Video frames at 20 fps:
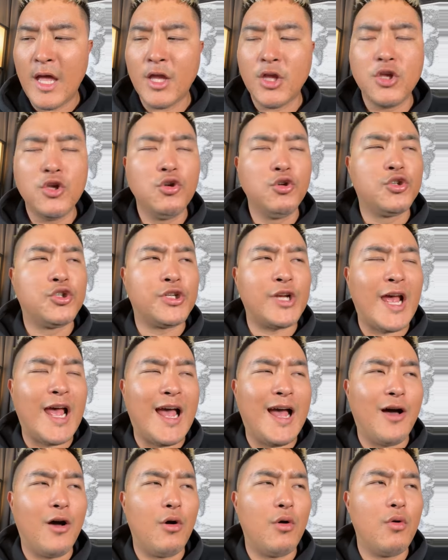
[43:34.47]
And you
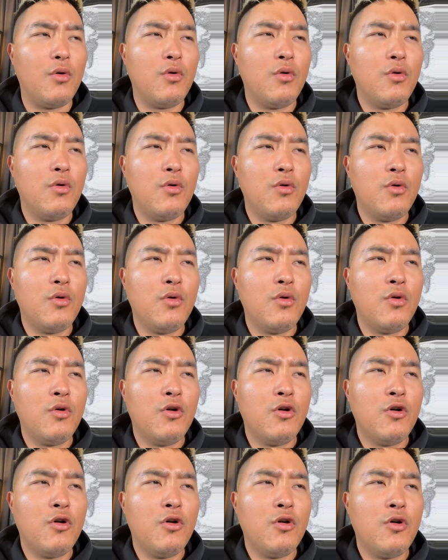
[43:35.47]
shall
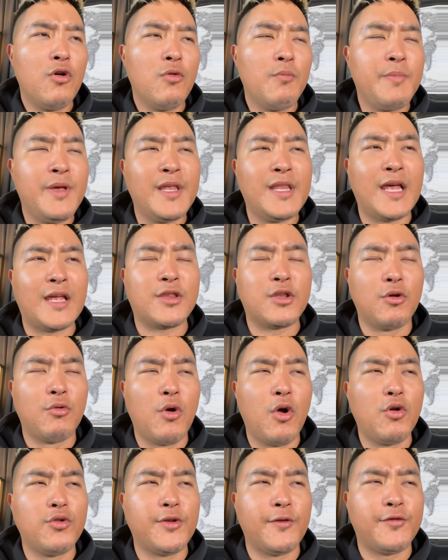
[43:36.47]
be like the
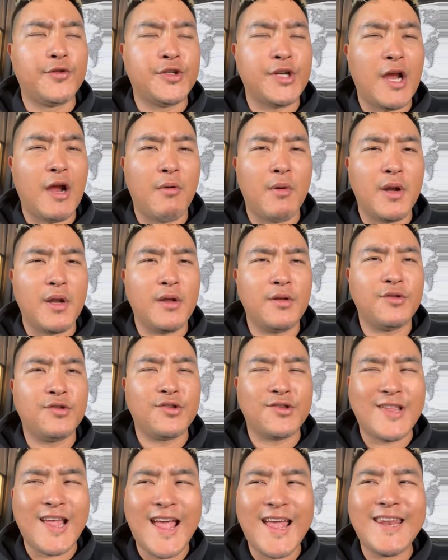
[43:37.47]
rose of Sharon,
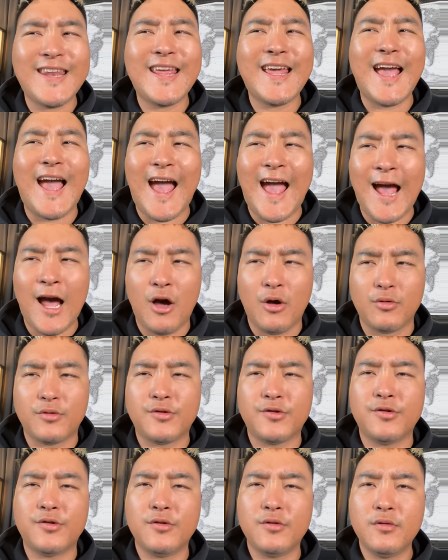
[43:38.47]
standing
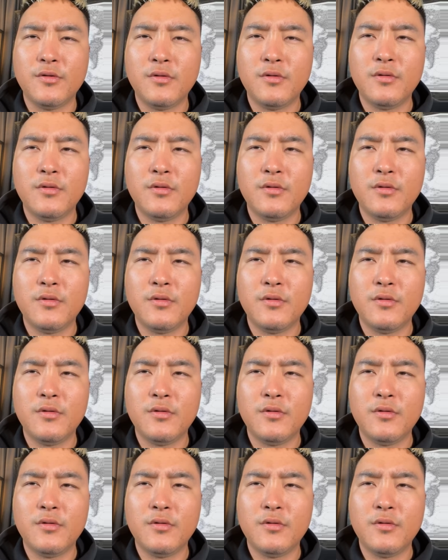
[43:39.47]
out